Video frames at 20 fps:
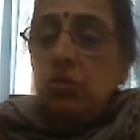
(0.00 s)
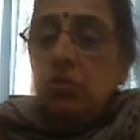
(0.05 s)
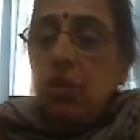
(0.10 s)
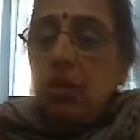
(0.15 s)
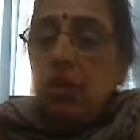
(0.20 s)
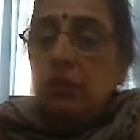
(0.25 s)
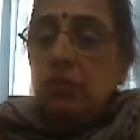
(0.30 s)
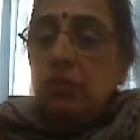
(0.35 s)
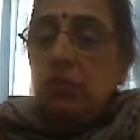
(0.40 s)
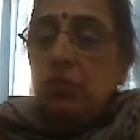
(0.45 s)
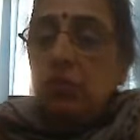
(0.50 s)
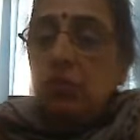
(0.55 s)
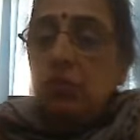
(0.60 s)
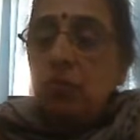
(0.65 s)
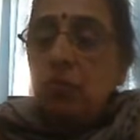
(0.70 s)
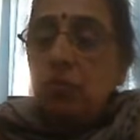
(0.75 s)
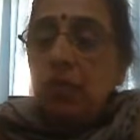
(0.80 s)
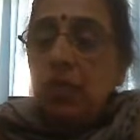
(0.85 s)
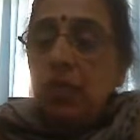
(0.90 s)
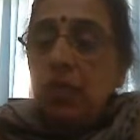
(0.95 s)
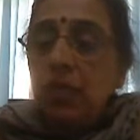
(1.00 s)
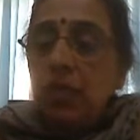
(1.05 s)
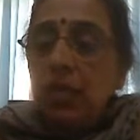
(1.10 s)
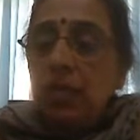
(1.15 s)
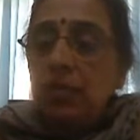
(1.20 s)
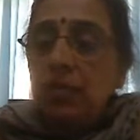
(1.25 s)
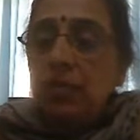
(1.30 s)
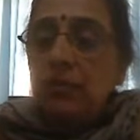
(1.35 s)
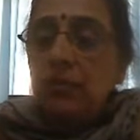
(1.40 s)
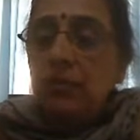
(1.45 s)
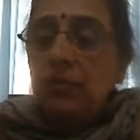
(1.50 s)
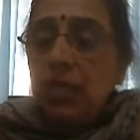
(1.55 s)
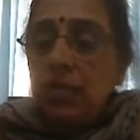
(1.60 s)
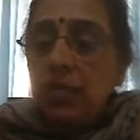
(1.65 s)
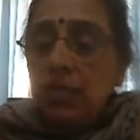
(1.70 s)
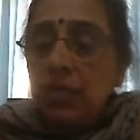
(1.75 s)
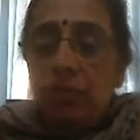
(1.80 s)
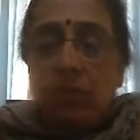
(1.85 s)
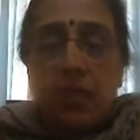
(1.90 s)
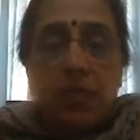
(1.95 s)
have so many negatives
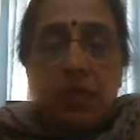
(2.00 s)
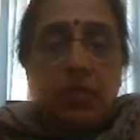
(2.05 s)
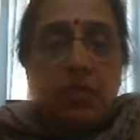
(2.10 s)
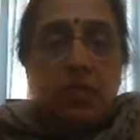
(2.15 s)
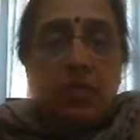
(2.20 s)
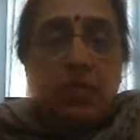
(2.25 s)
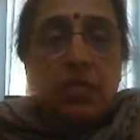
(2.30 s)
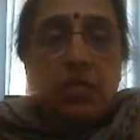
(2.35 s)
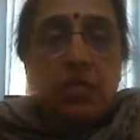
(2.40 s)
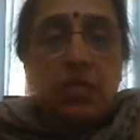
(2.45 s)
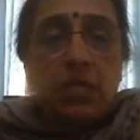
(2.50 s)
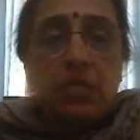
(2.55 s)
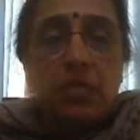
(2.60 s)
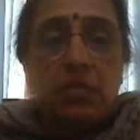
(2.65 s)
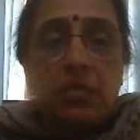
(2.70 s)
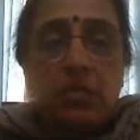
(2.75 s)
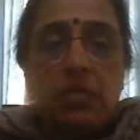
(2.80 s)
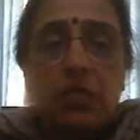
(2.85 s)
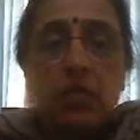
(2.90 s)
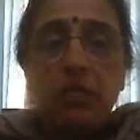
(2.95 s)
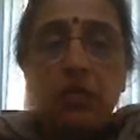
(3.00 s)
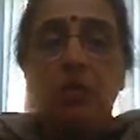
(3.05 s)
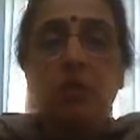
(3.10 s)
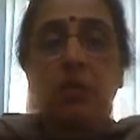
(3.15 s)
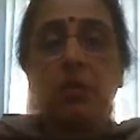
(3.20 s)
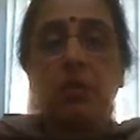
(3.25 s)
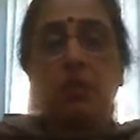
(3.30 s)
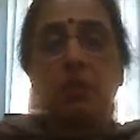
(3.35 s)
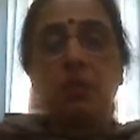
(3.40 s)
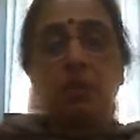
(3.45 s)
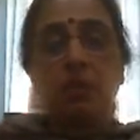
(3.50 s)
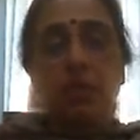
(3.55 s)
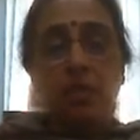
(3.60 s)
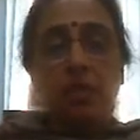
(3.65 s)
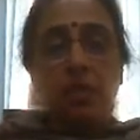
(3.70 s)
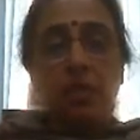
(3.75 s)
zj minus cj's. Okay.